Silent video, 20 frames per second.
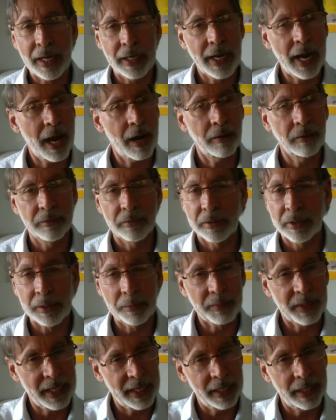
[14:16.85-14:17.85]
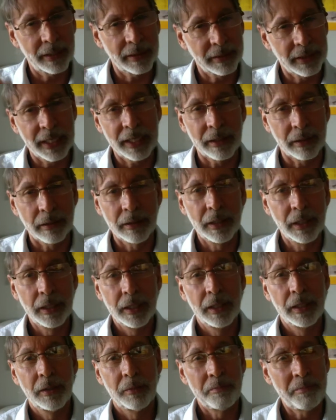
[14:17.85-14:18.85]
Now some kid is getting
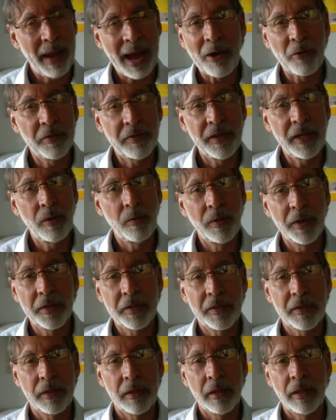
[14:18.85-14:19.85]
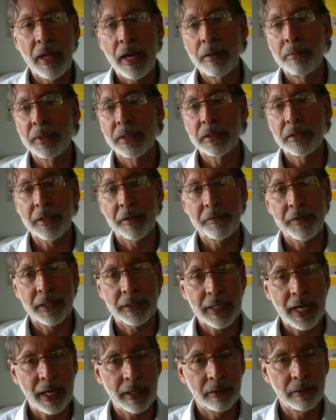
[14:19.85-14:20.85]
mouthy with them and stuff like
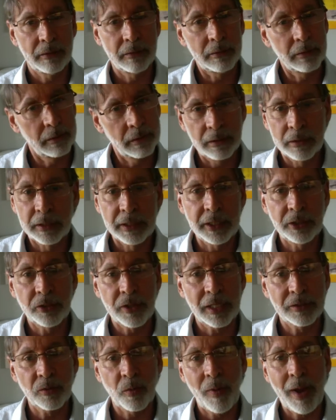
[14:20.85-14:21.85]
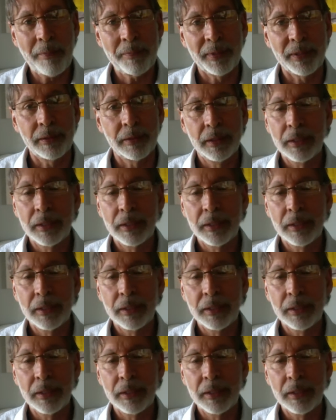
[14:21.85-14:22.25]
that, and the teacher has a weapon.